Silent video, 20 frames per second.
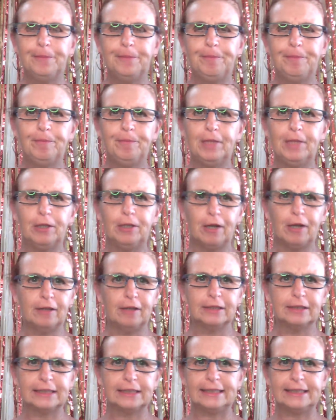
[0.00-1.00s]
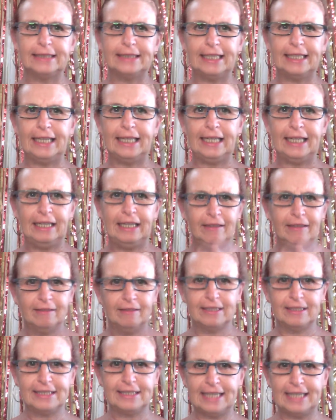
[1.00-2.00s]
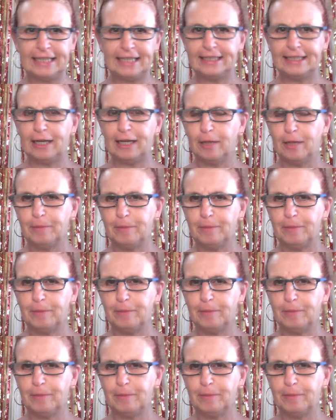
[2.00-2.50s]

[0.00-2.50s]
you can't see the setup.